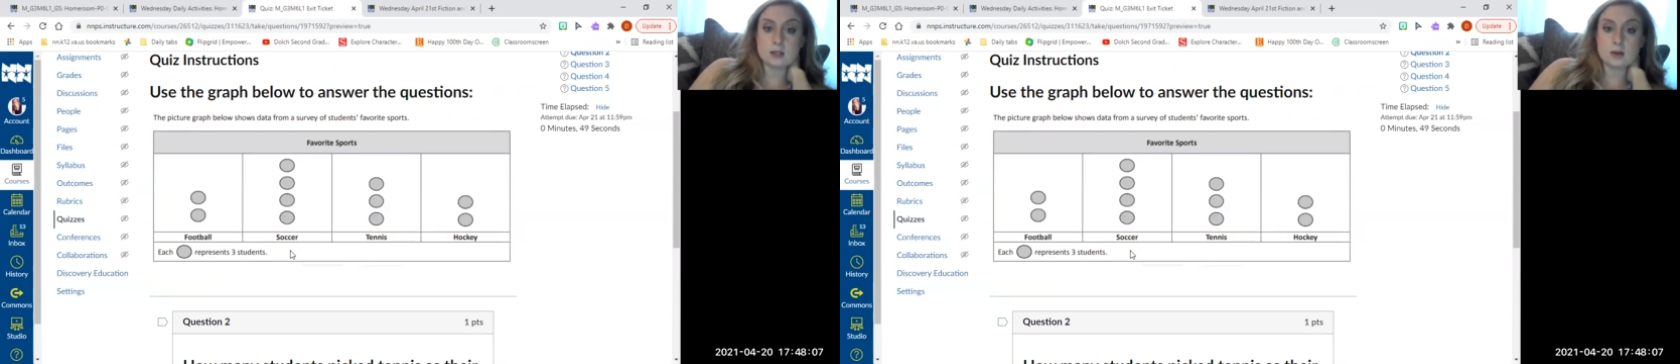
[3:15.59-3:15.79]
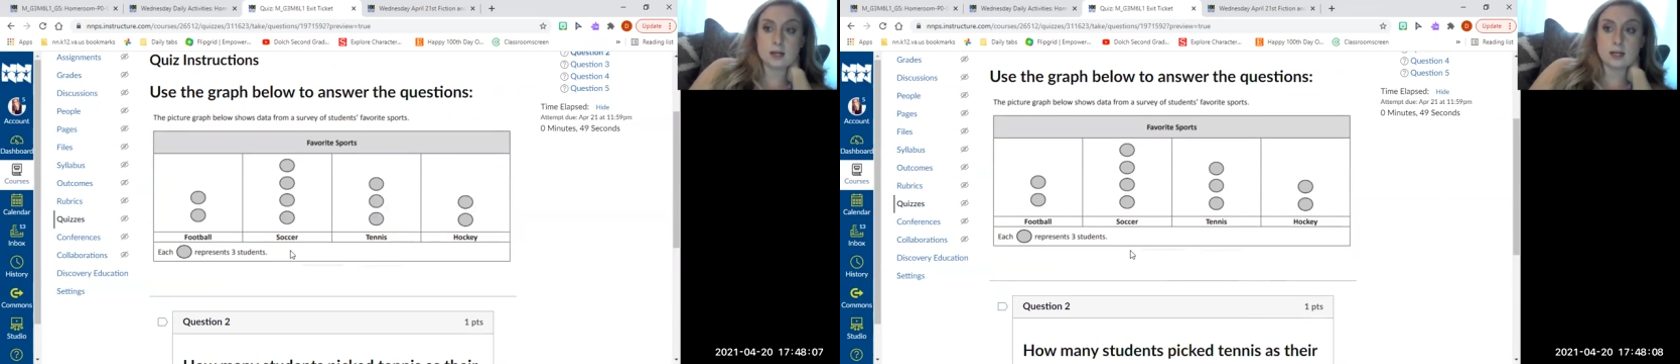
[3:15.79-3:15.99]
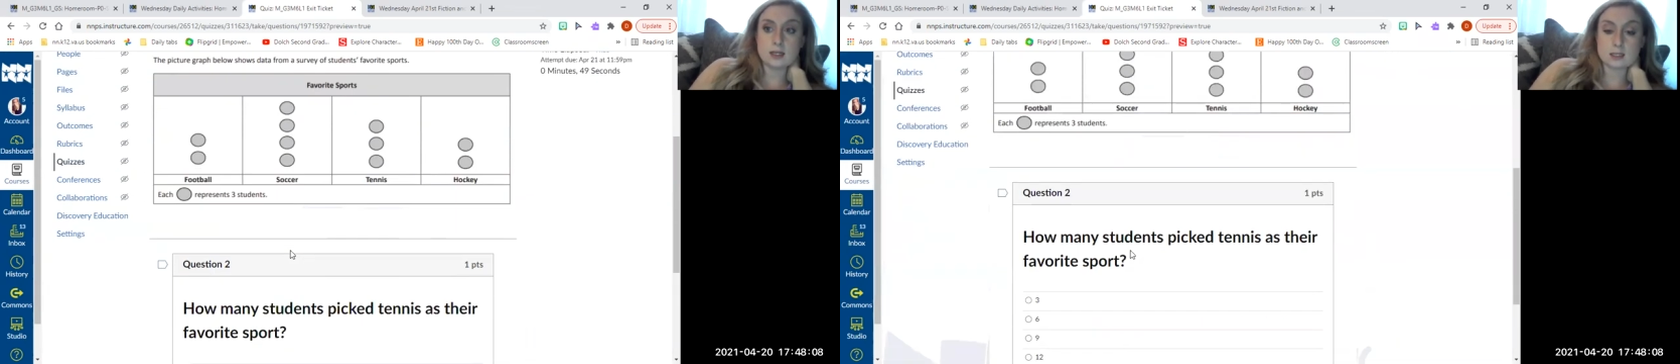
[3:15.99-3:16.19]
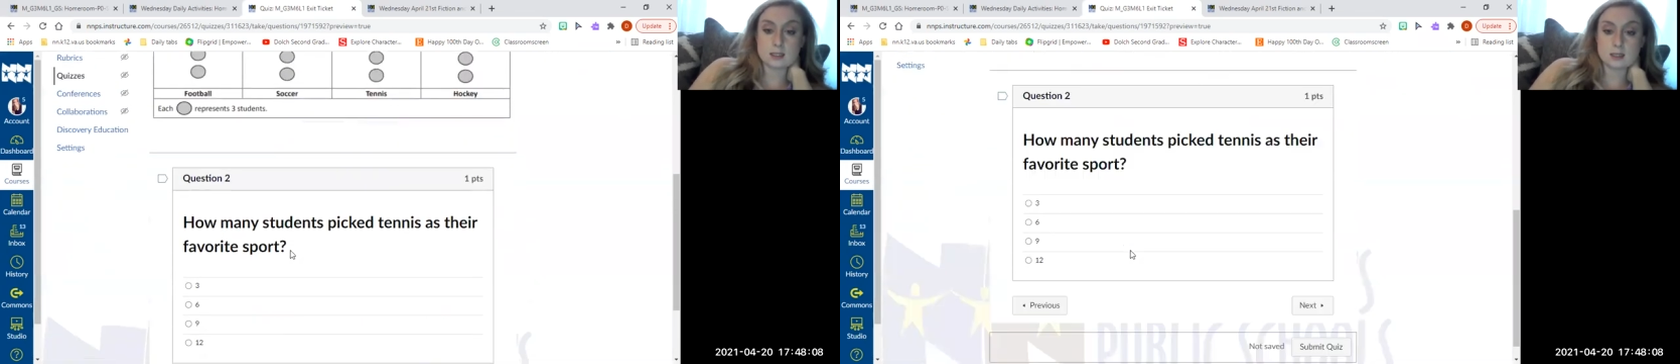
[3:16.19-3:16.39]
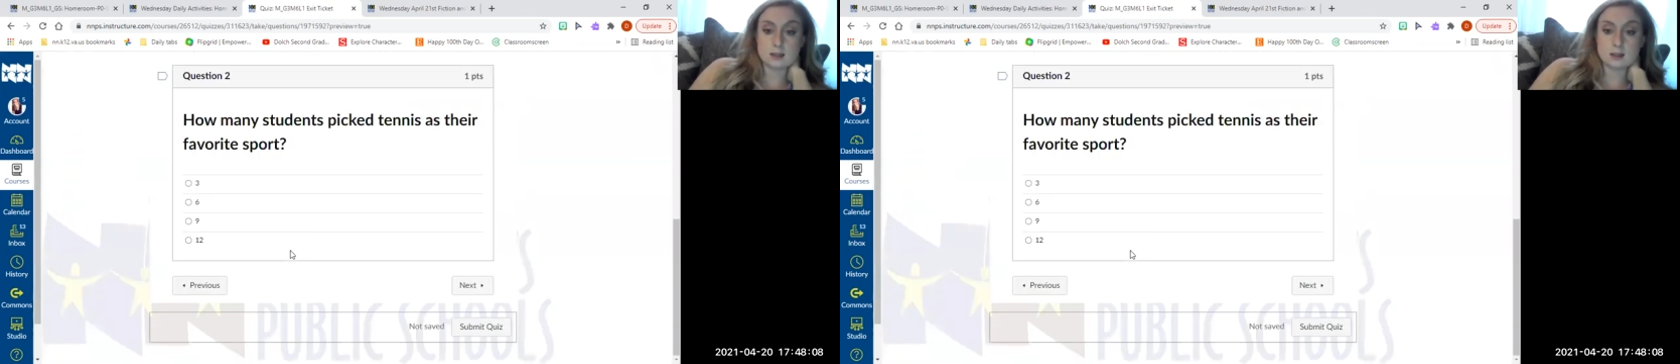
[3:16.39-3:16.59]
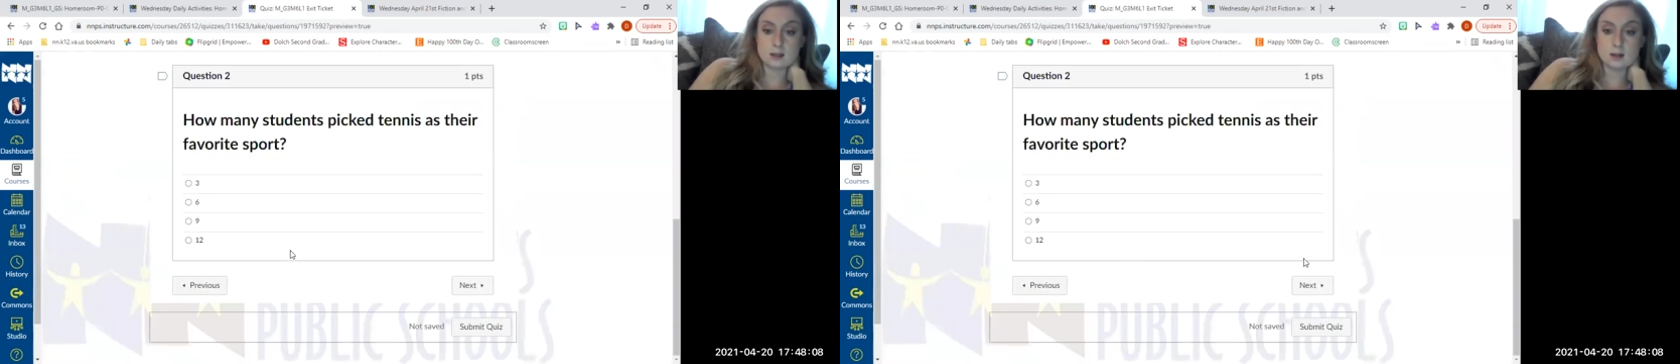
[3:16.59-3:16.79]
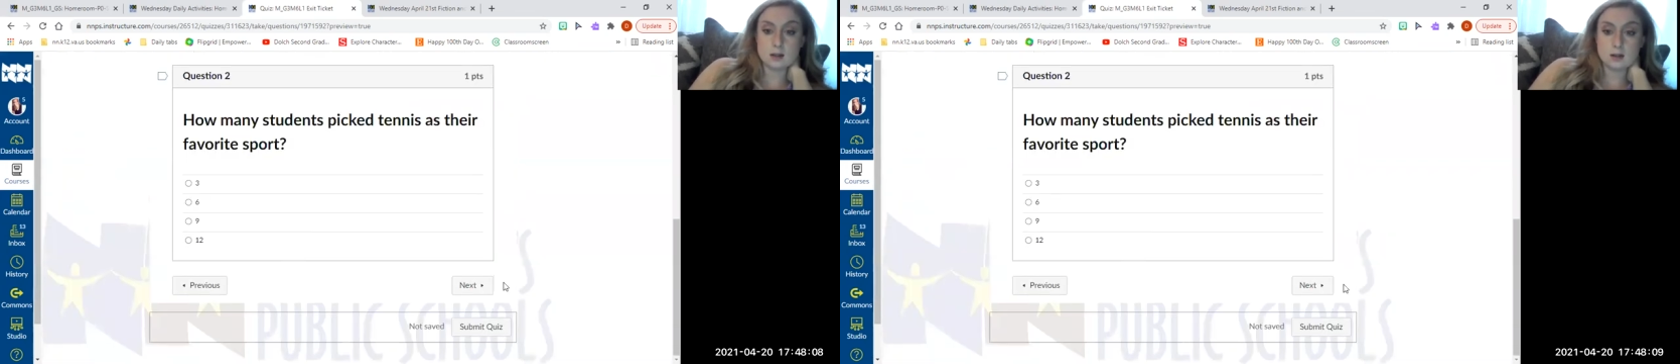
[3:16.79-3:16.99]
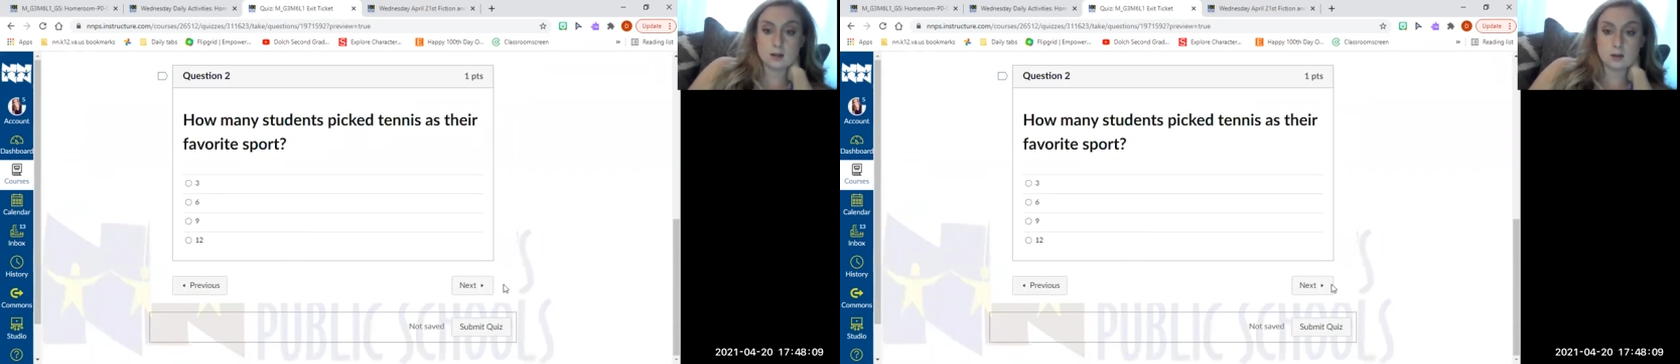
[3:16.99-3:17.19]
students.
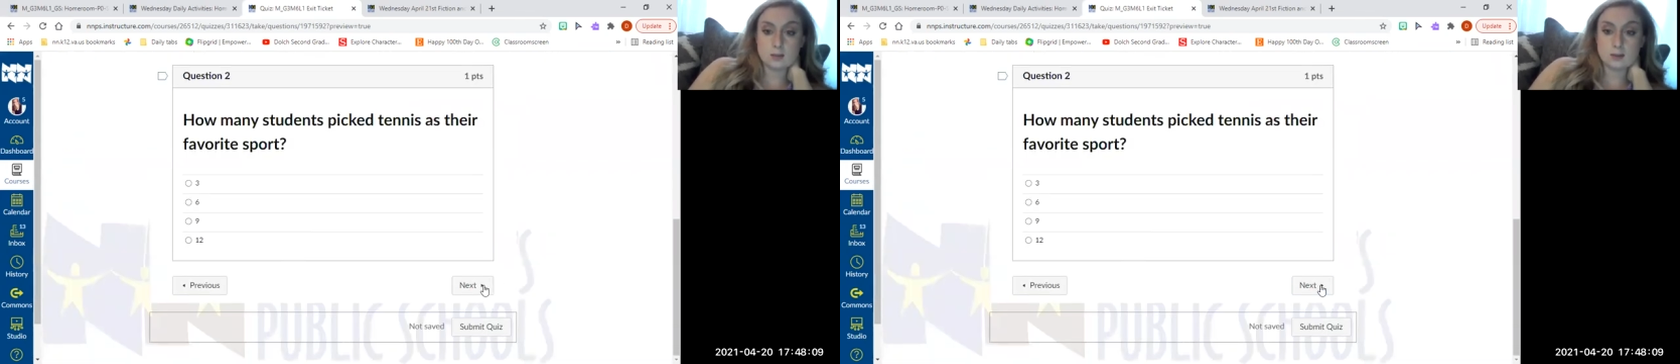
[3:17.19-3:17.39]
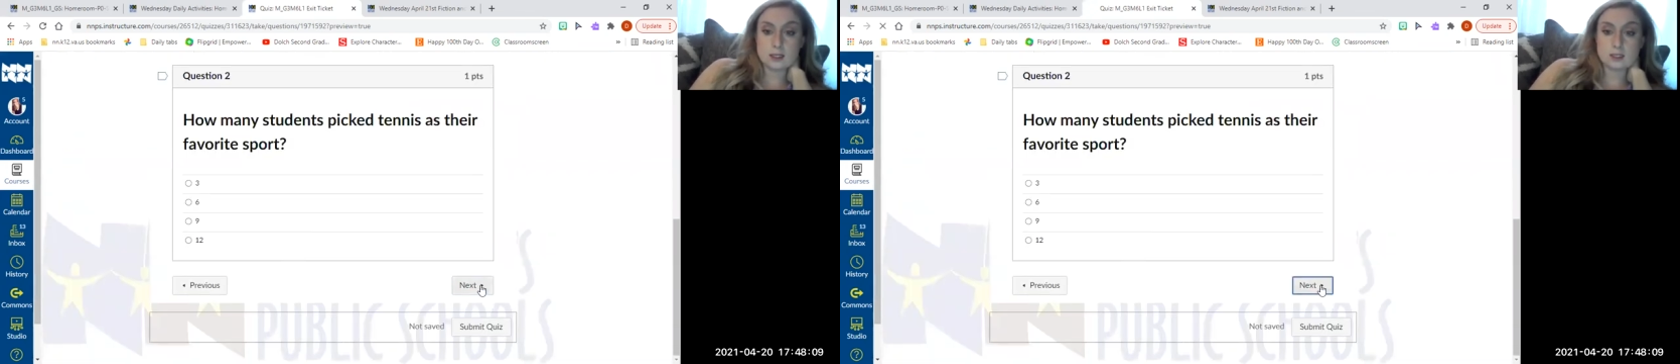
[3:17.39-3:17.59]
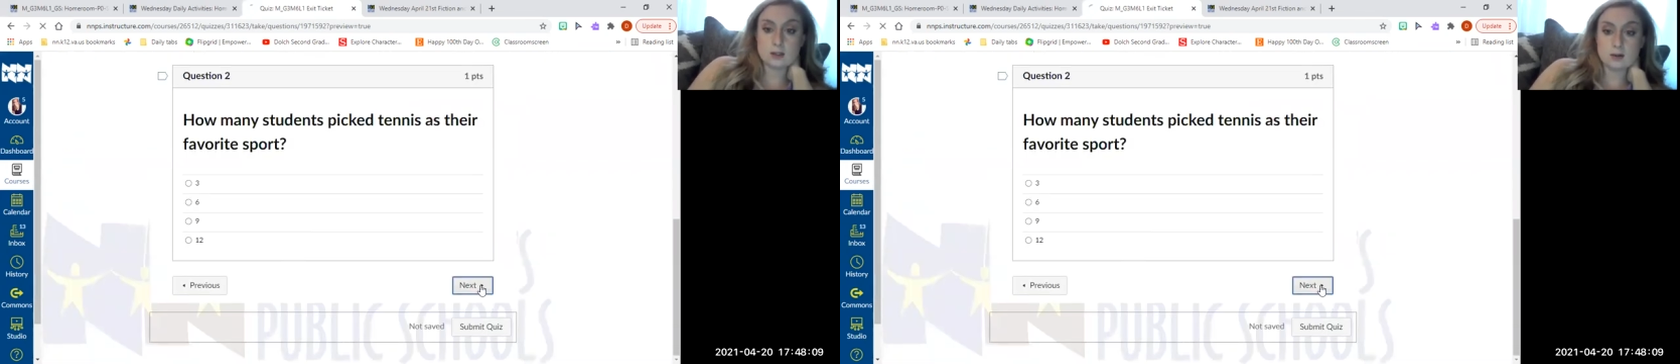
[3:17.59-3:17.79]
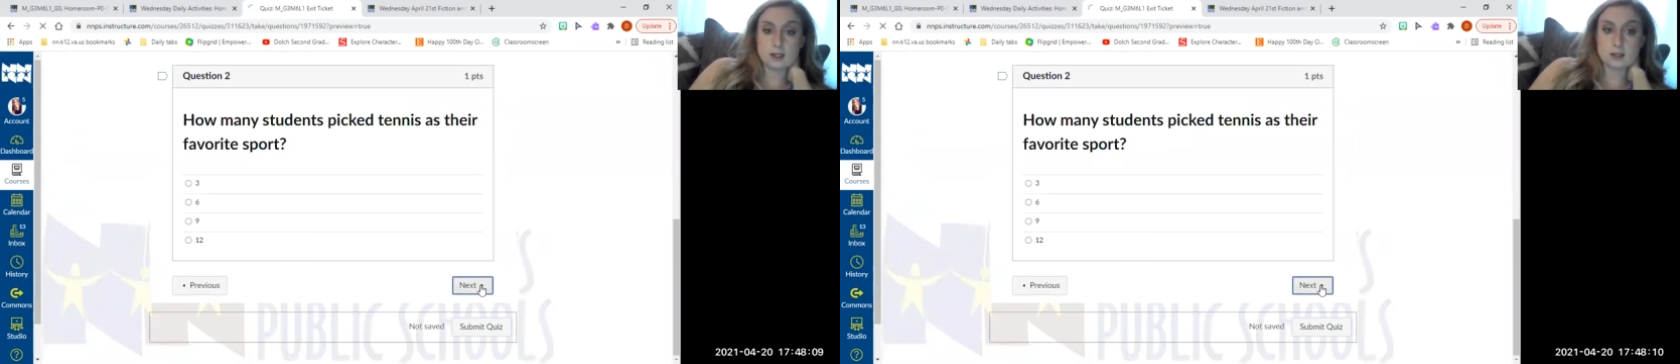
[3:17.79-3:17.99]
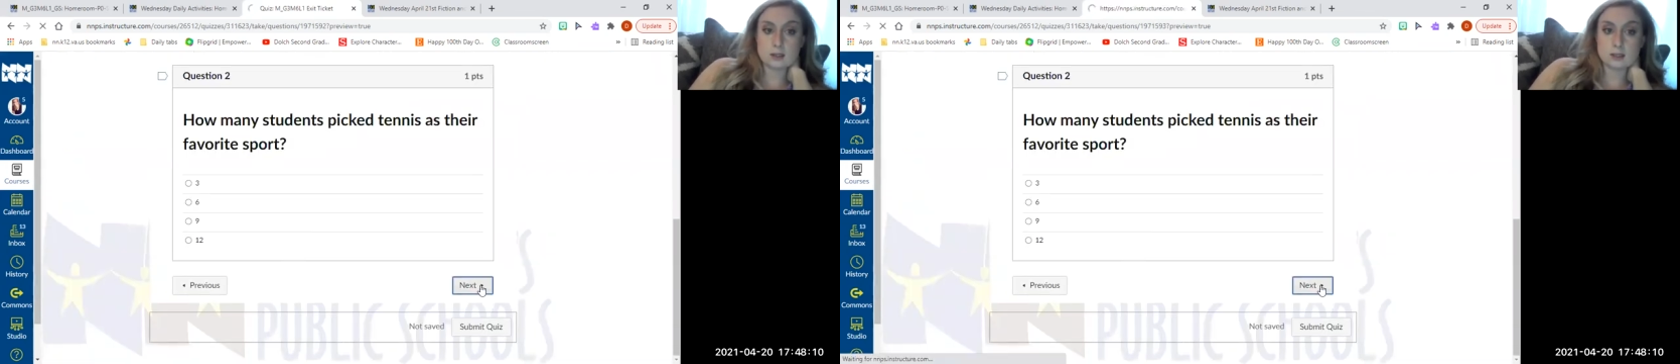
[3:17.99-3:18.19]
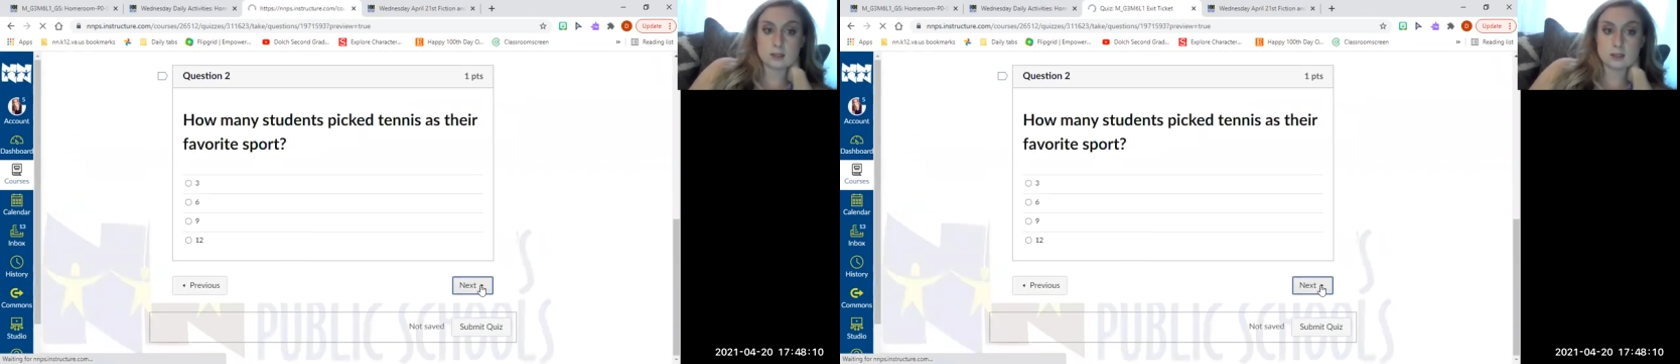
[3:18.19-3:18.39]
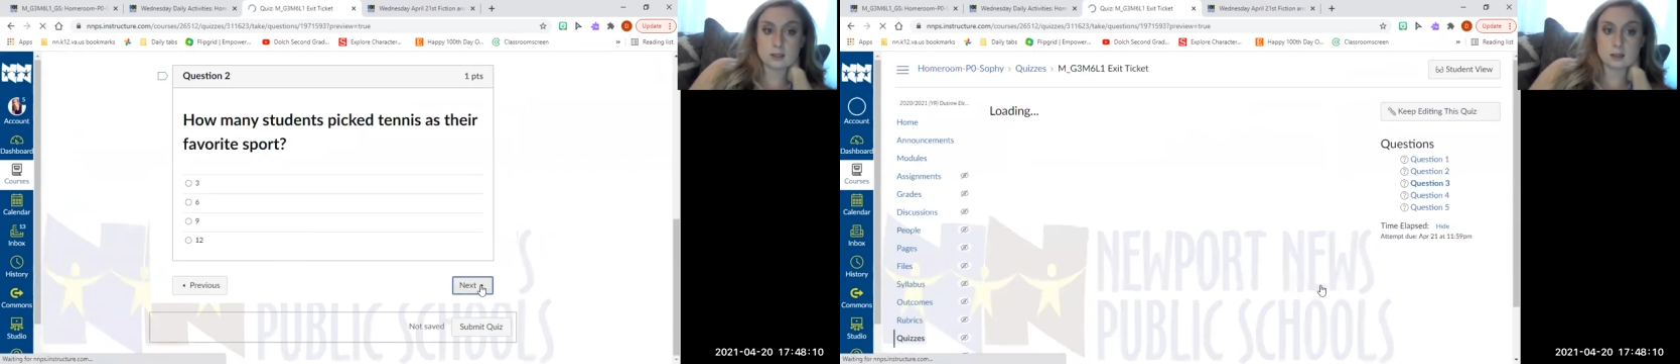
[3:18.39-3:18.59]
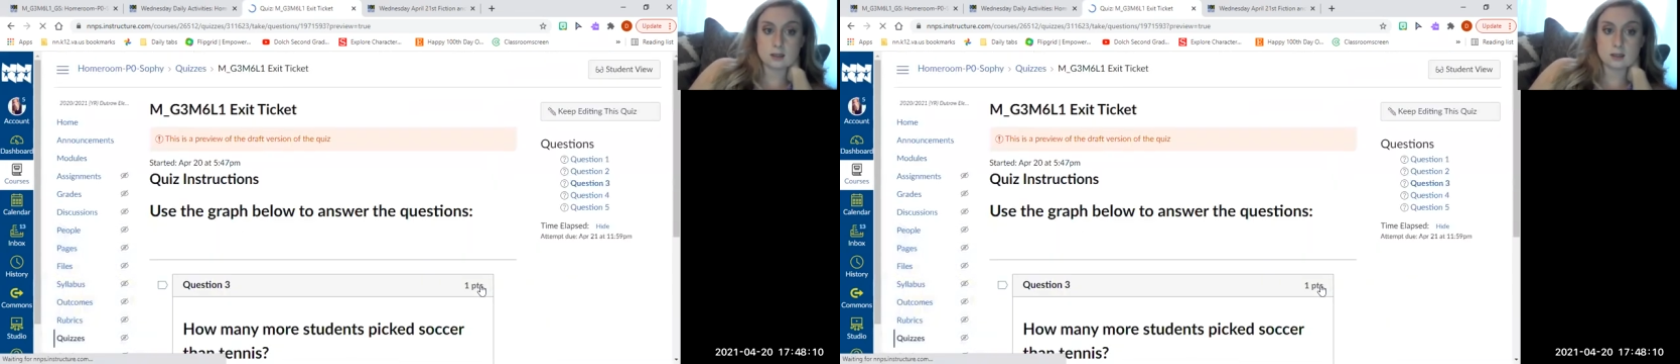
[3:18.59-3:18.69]
3 students.